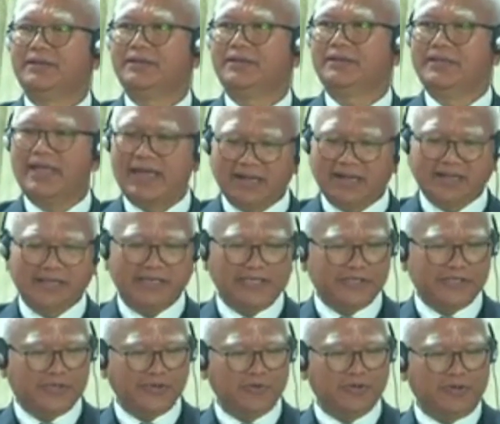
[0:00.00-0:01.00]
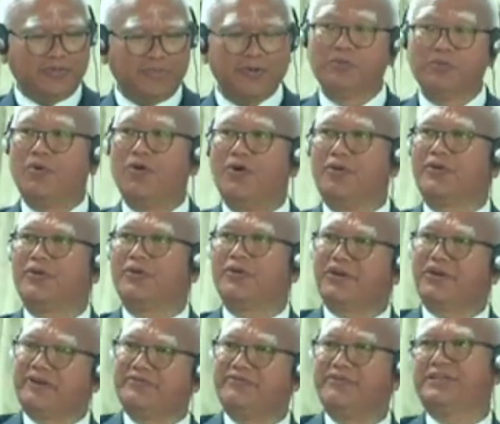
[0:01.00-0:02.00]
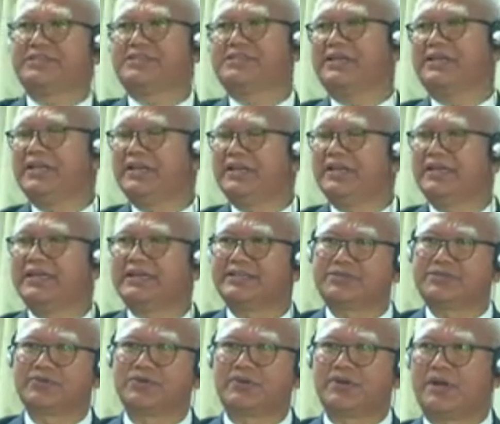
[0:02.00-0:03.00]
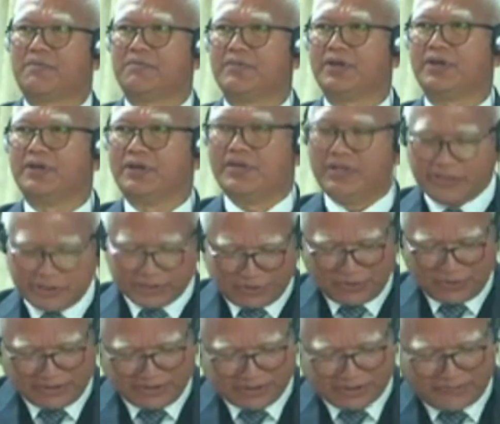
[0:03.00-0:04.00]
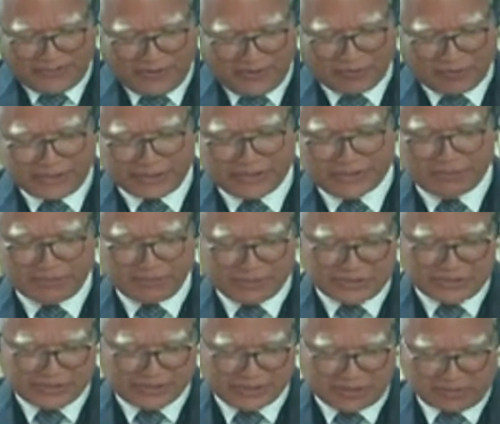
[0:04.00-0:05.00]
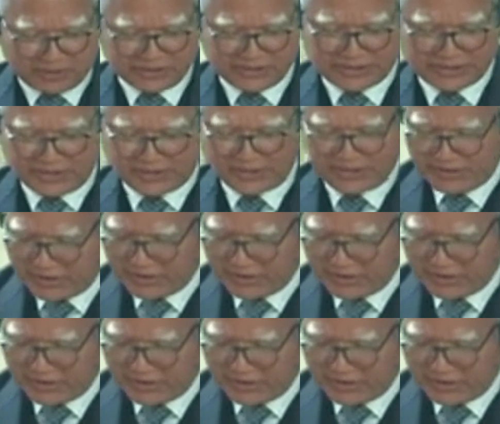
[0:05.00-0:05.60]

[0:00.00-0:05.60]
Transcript: then the issue will be more grievous in the years to come. So with these few words, Mr. Chairman, sir,